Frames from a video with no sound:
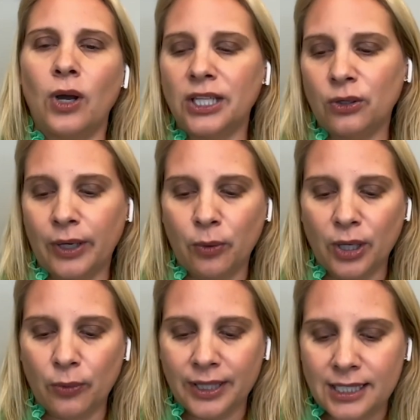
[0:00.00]
I
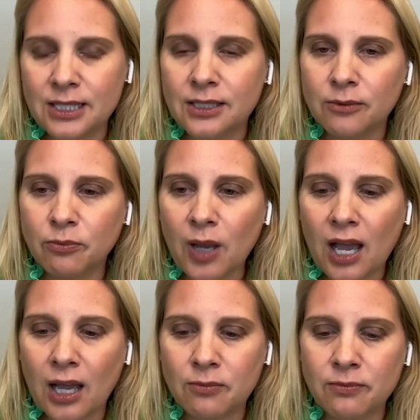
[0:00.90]
work with this
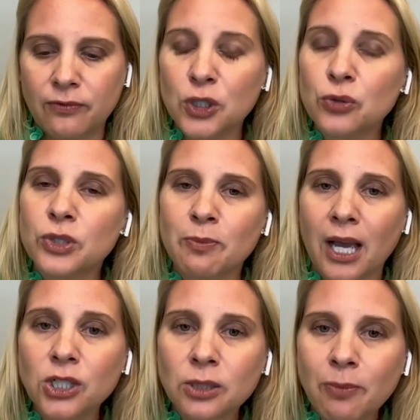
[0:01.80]
first responder